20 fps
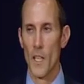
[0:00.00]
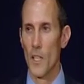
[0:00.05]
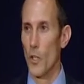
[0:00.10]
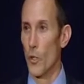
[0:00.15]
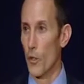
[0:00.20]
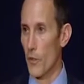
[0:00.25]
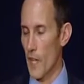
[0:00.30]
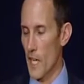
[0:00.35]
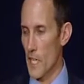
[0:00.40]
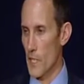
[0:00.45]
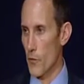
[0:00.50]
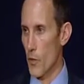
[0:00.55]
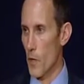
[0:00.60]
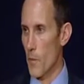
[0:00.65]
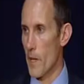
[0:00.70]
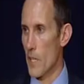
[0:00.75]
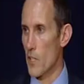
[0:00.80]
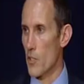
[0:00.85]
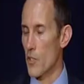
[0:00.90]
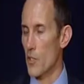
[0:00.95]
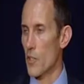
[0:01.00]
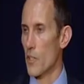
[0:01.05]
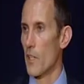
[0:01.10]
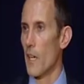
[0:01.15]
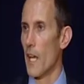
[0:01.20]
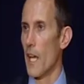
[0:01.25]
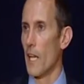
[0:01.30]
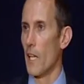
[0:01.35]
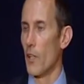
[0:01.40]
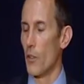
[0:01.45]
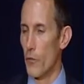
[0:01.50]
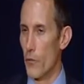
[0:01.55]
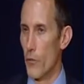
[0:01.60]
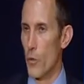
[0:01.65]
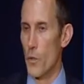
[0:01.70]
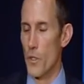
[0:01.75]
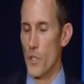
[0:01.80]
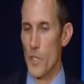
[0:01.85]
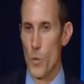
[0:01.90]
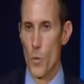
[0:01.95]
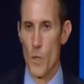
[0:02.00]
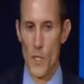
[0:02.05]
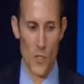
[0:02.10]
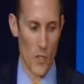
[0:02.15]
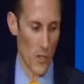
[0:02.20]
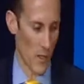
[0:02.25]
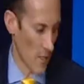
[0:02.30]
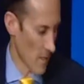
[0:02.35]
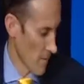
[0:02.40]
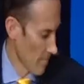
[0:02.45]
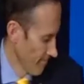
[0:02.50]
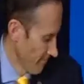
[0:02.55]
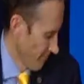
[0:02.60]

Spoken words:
Look, thanks very much, and look forward to your questions.